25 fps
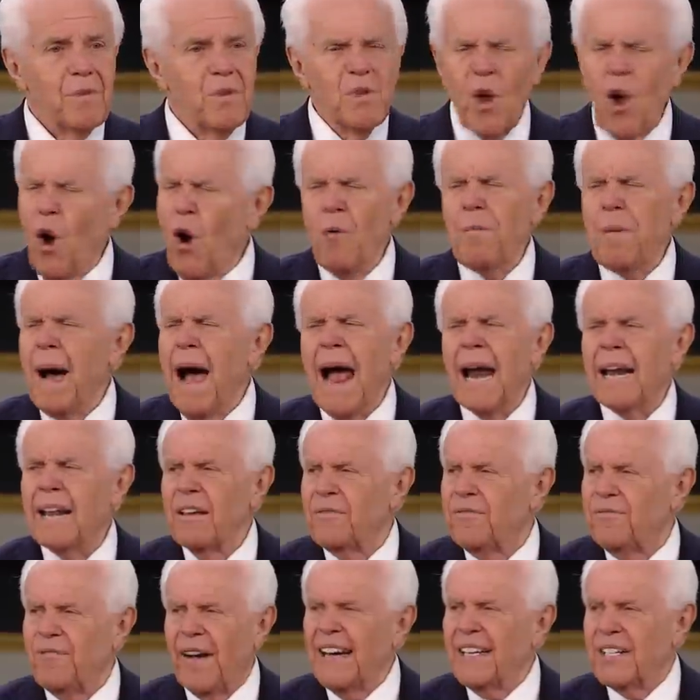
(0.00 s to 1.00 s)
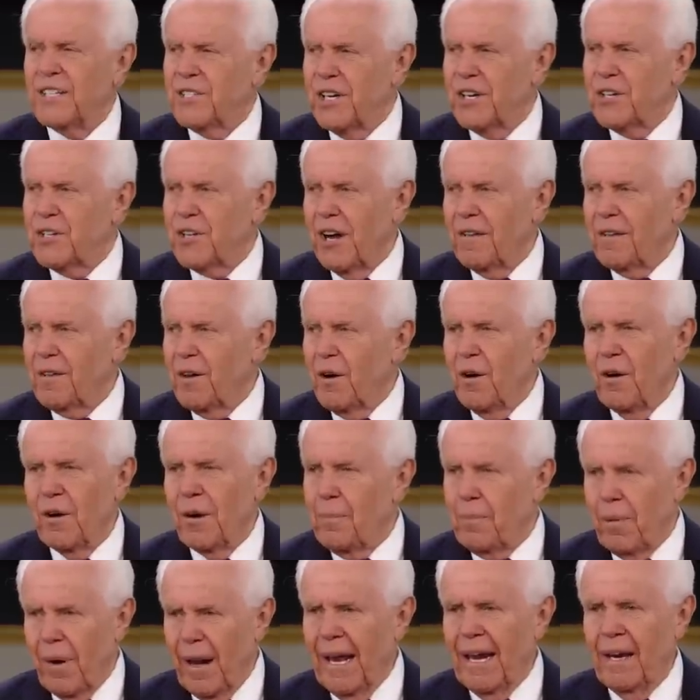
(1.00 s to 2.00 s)
Nobody fights each other on a
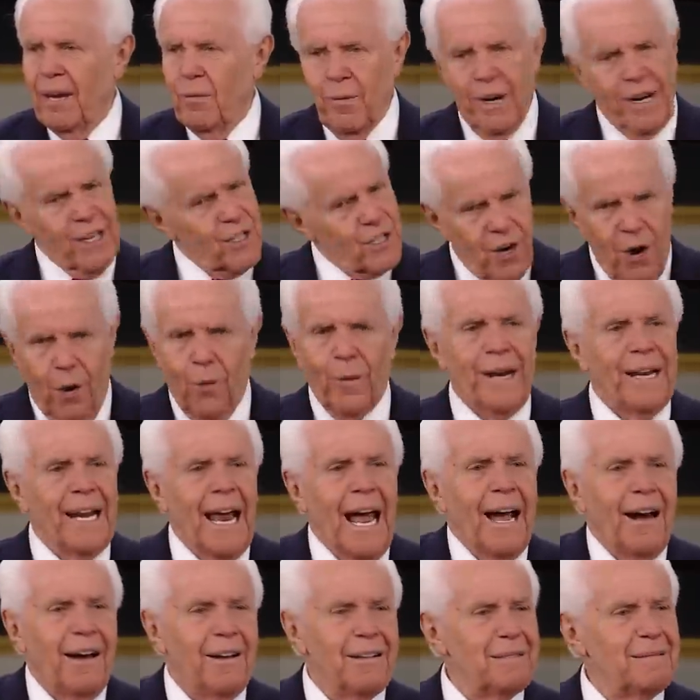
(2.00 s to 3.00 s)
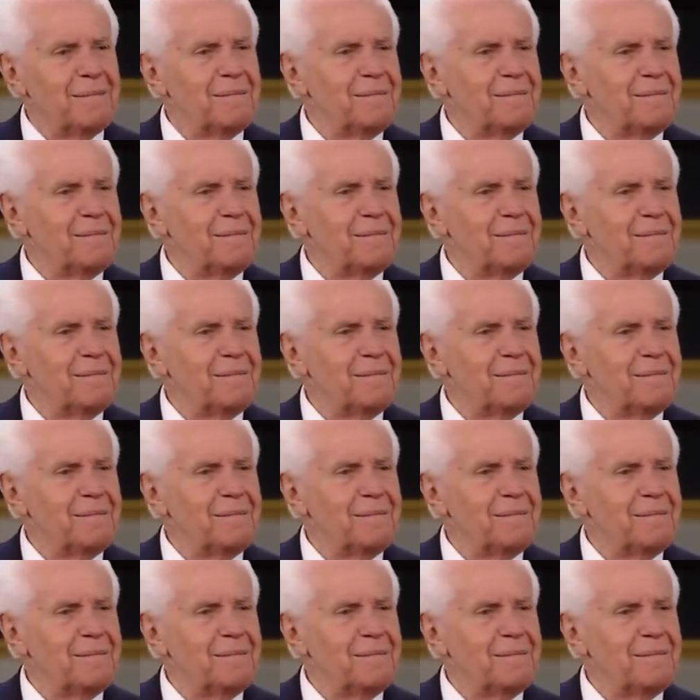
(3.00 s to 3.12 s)
plane when it's going down